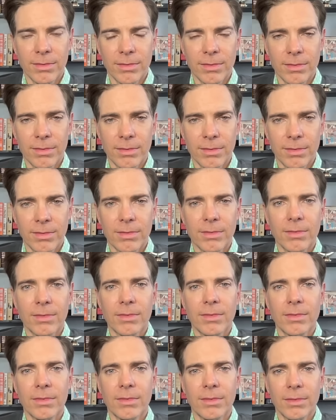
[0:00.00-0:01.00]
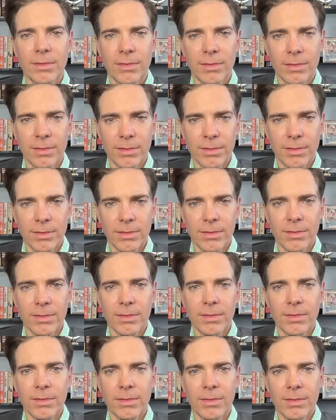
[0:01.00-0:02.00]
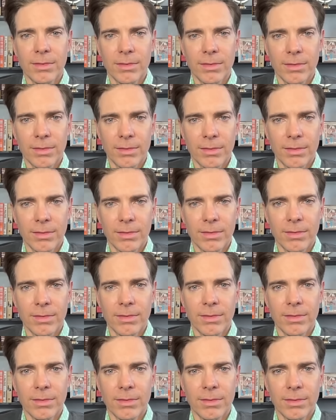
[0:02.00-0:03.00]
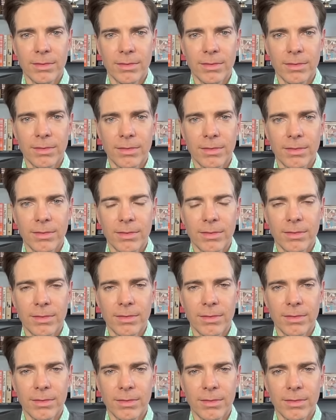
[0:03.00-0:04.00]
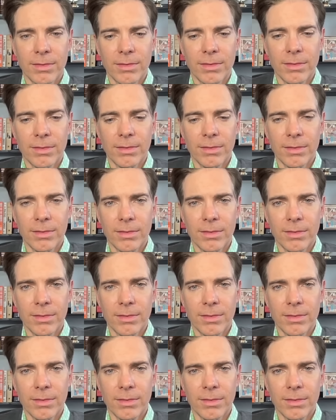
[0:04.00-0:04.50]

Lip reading: This person isn't speaking.